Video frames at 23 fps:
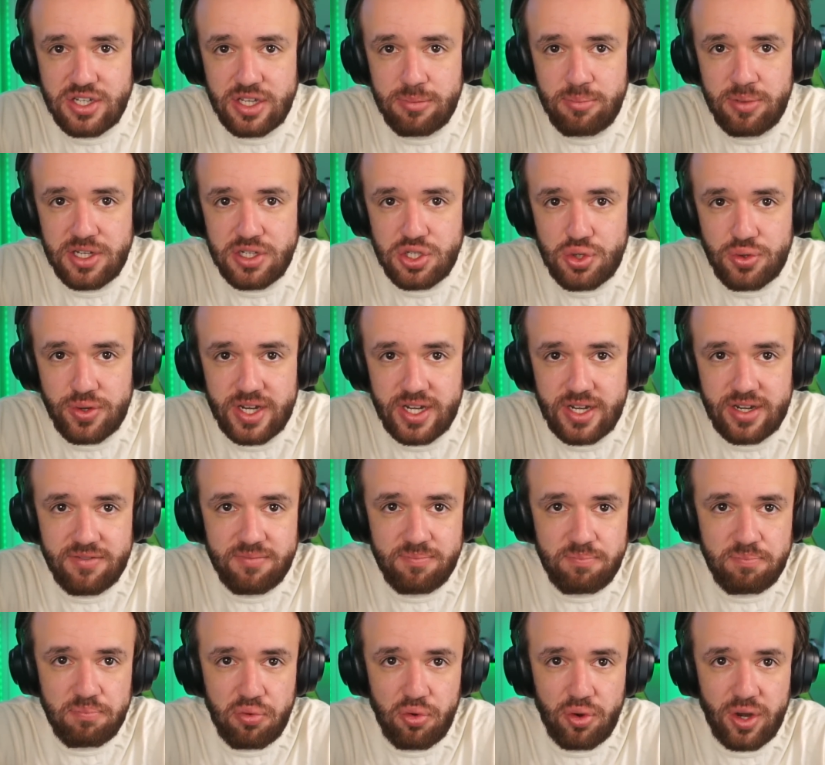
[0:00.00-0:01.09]
been treated
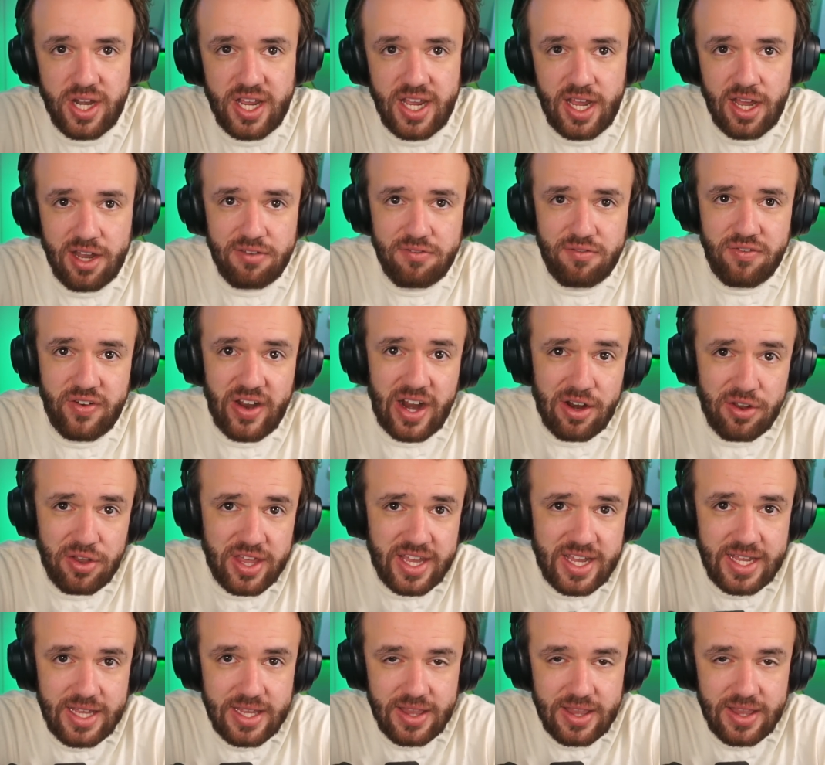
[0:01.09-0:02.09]
pretty unfairly.